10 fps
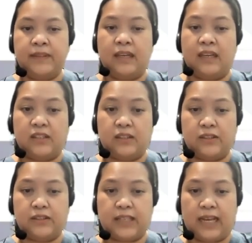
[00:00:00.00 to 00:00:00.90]
and
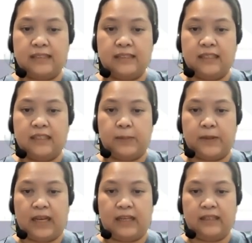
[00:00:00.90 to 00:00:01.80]
understand and
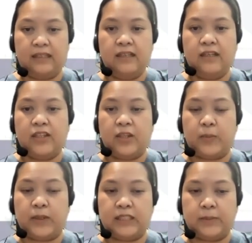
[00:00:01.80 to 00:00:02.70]
apply the
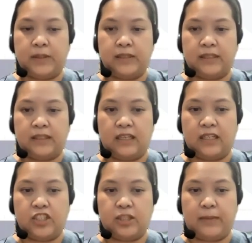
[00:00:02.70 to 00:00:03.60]
principles in the
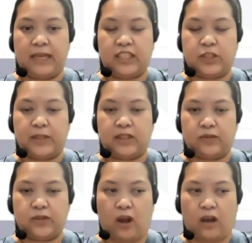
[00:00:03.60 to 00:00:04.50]
initial management
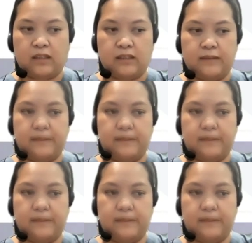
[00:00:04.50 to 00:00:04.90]
of shock.